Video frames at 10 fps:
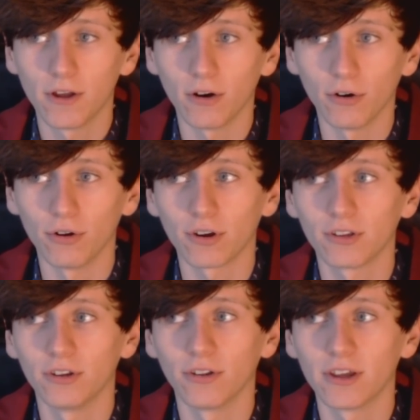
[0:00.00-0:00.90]
or
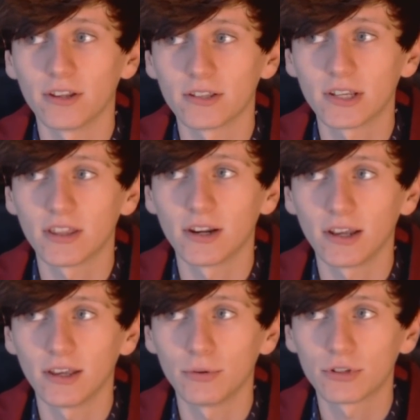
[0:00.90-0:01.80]
you know they didn't see that
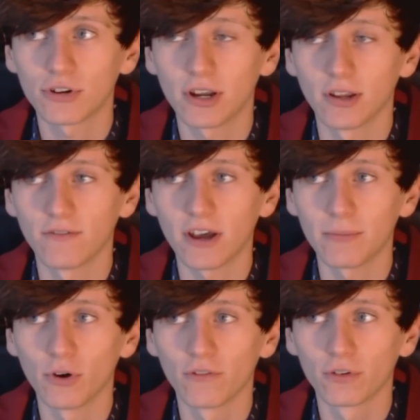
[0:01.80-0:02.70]
he was trying to invite
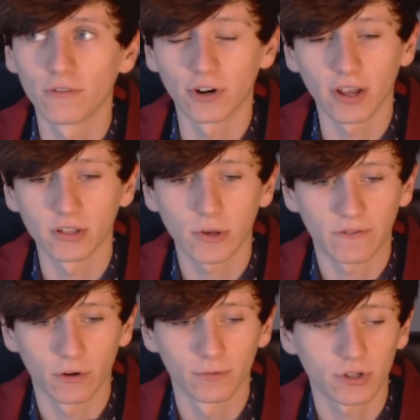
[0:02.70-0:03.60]
me over and over again so
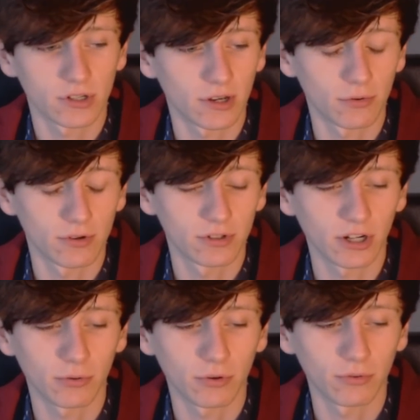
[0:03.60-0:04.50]
everyone was just like what well,
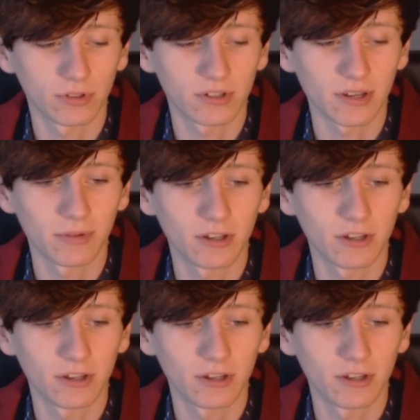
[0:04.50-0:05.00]
jack what, what does that